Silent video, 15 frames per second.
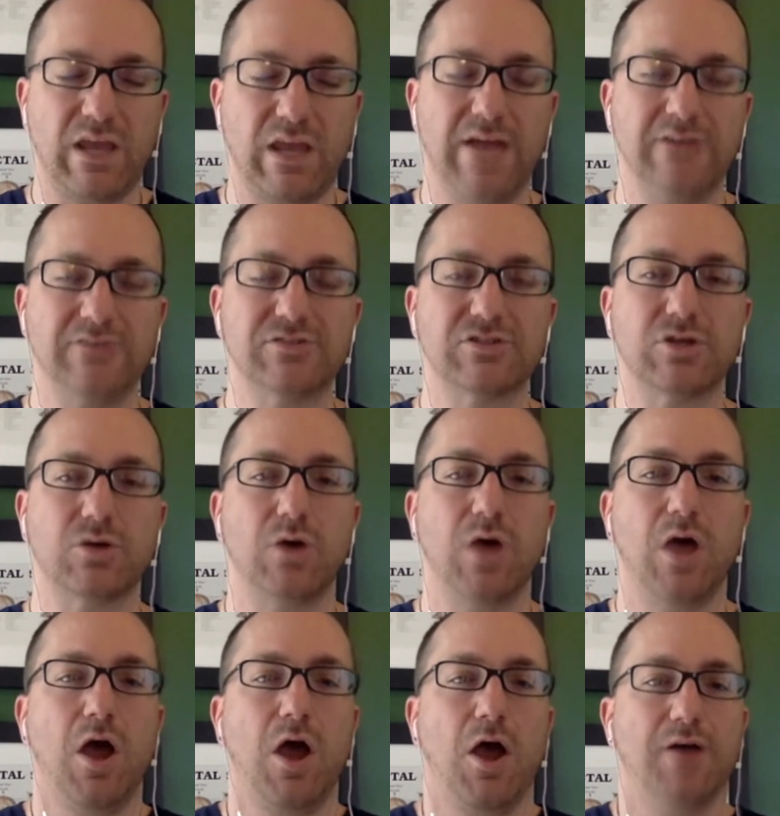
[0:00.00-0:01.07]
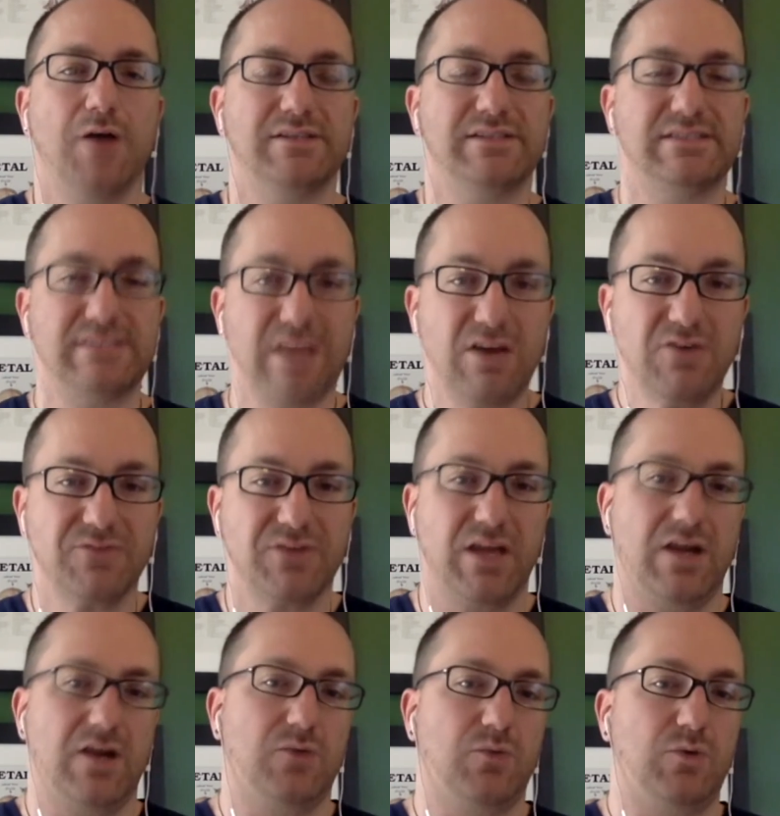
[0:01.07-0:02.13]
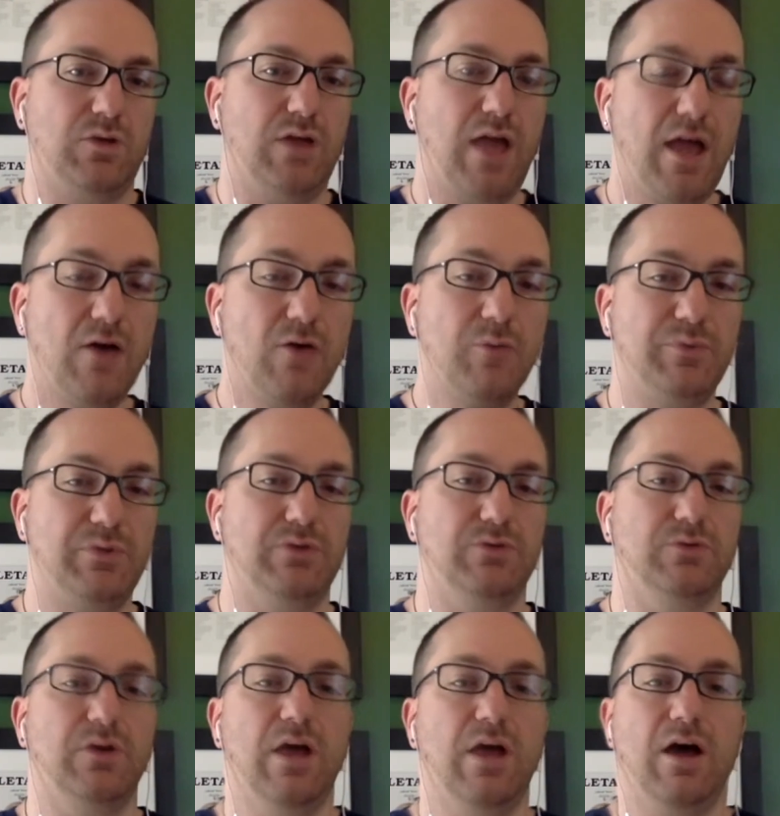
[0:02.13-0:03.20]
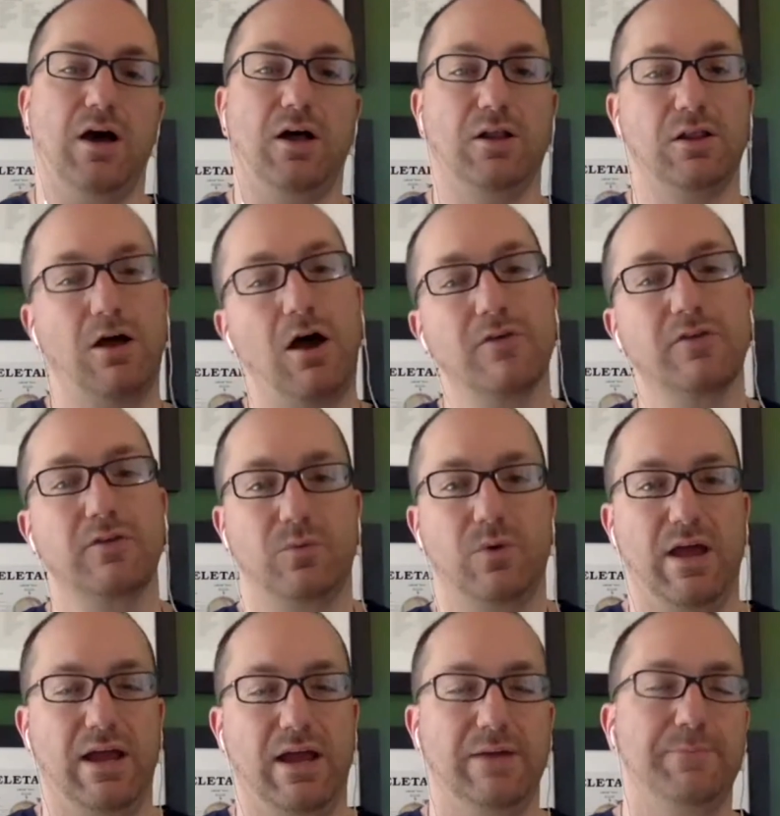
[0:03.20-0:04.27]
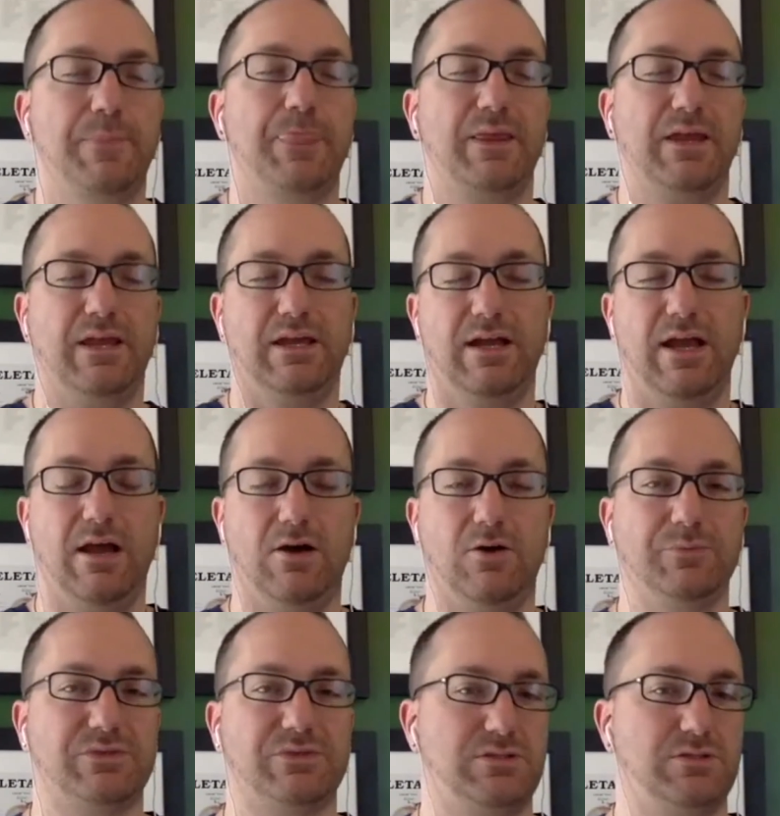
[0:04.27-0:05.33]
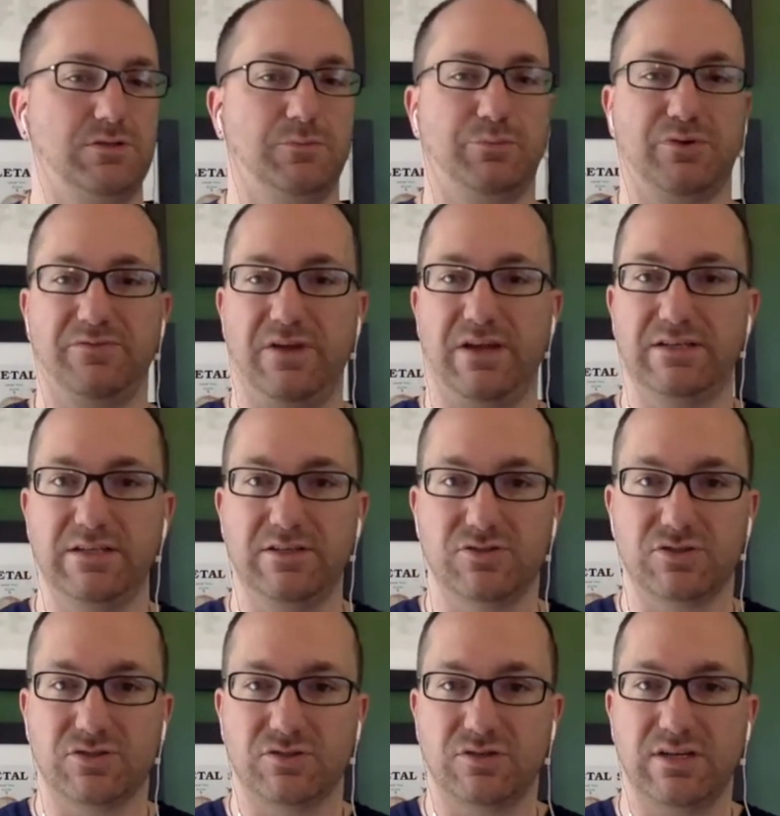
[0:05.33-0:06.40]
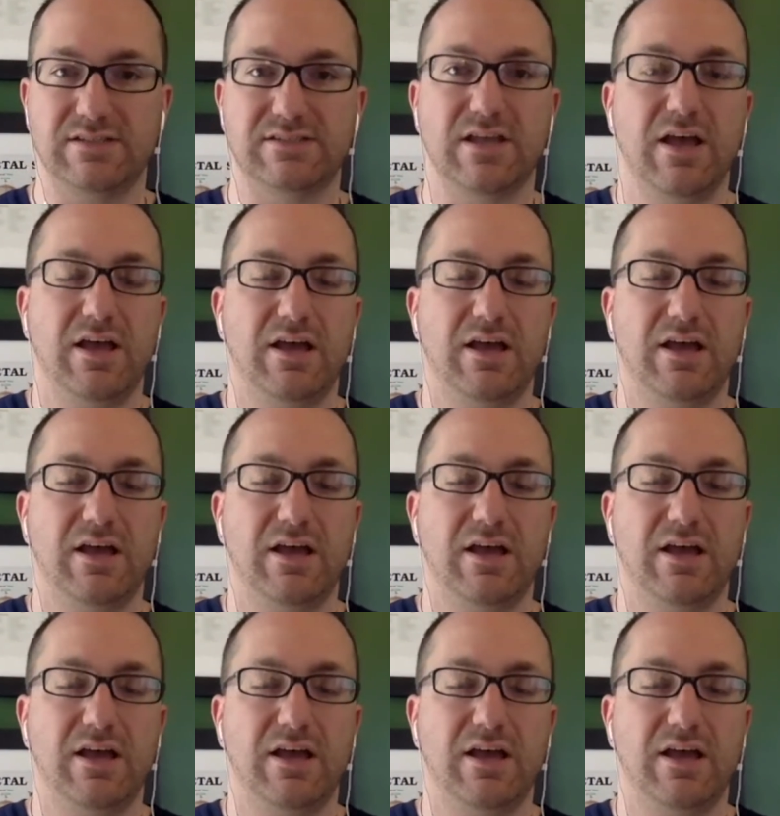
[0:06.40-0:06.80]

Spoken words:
And so self-care will help you along the way. It helps to prevent injuries.